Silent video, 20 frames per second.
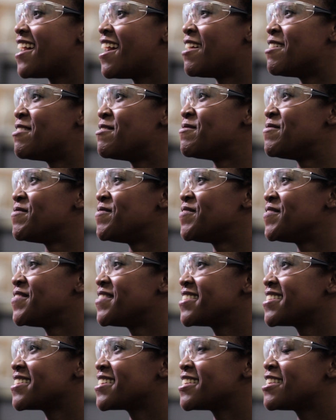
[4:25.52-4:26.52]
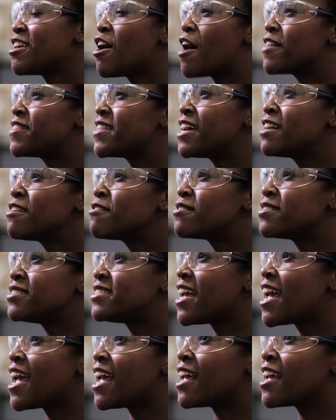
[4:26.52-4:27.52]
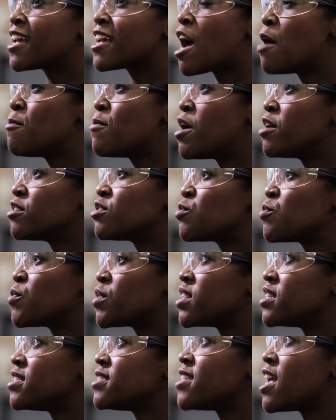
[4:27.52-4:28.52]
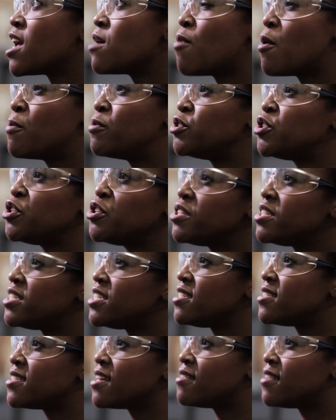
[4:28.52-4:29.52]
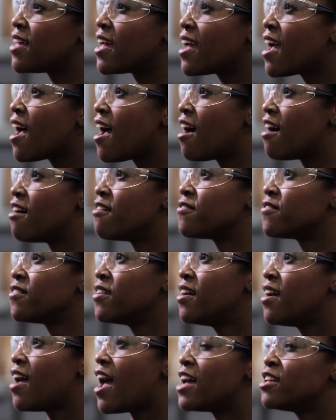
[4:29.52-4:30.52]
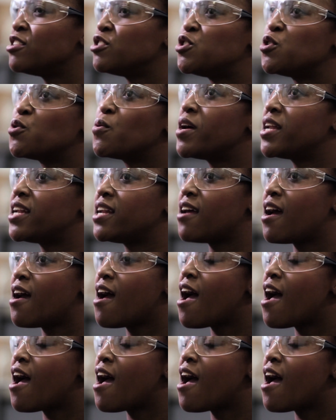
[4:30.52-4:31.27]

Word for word: um, yeah, at the end of the day, come out with the same opportunities that they have and do it